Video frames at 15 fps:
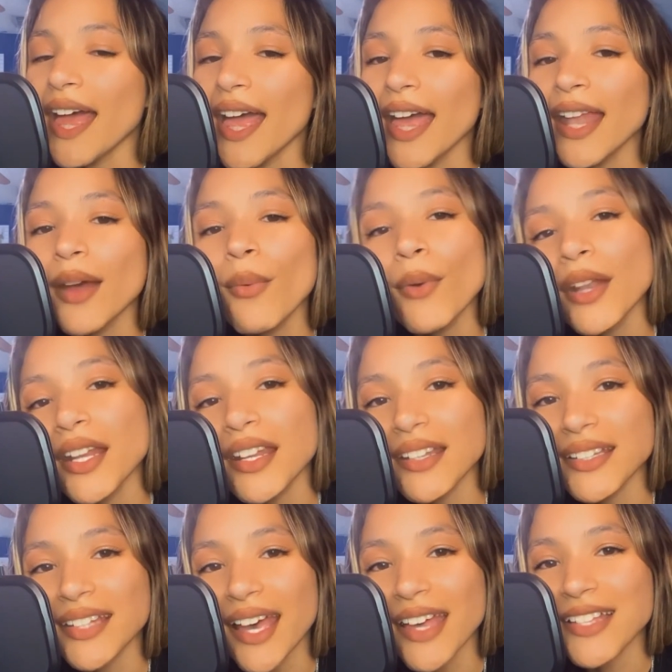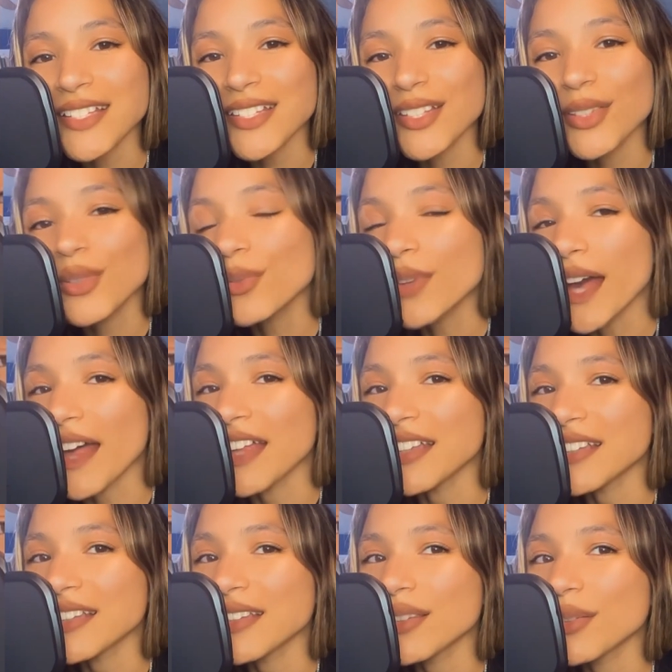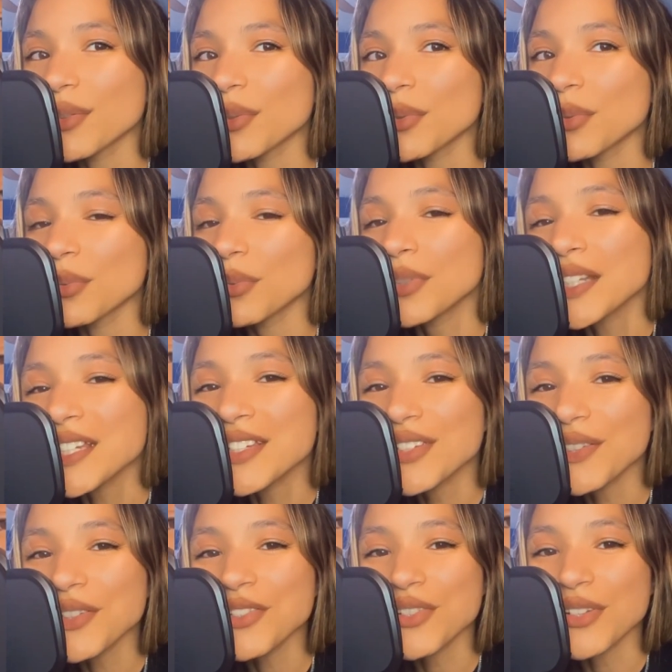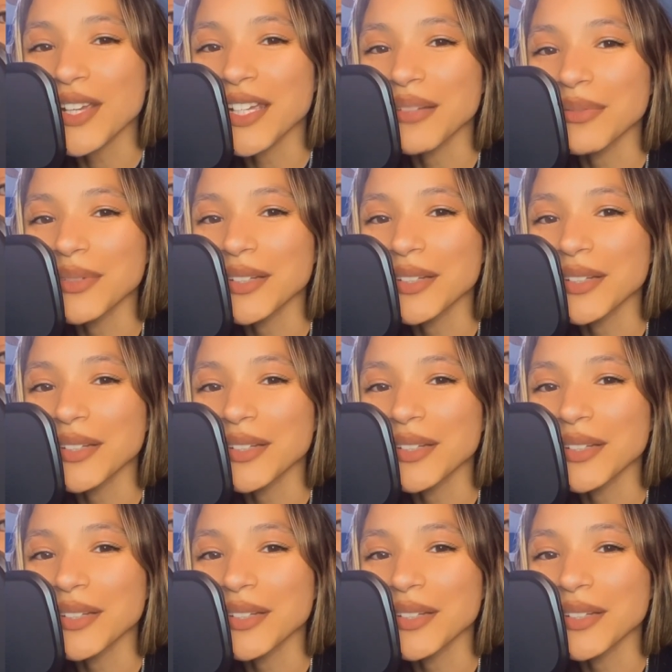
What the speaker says: And I wanted to ask you guys, what is your dream?